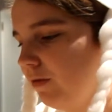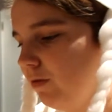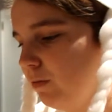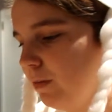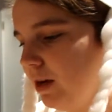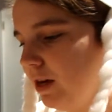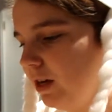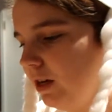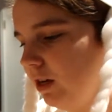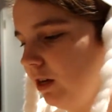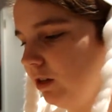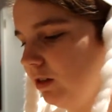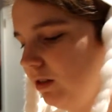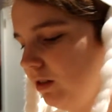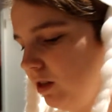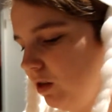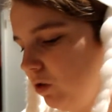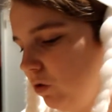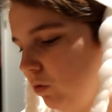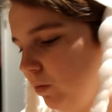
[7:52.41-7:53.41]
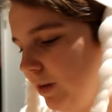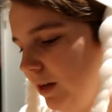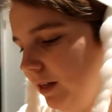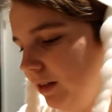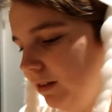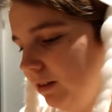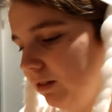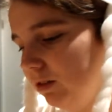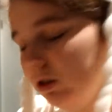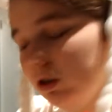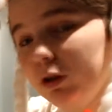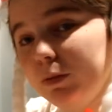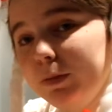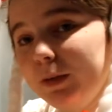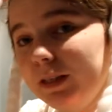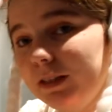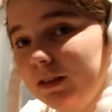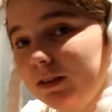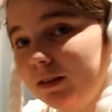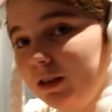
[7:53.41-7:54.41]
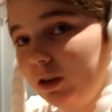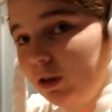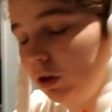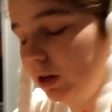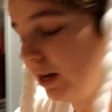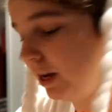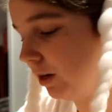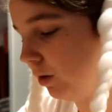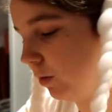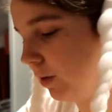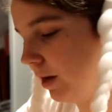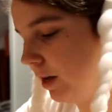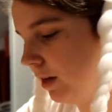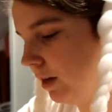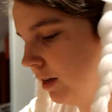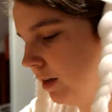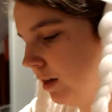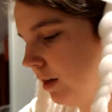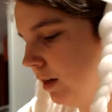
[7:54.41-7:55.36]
if you're making a single mix, it's going to be single anyway.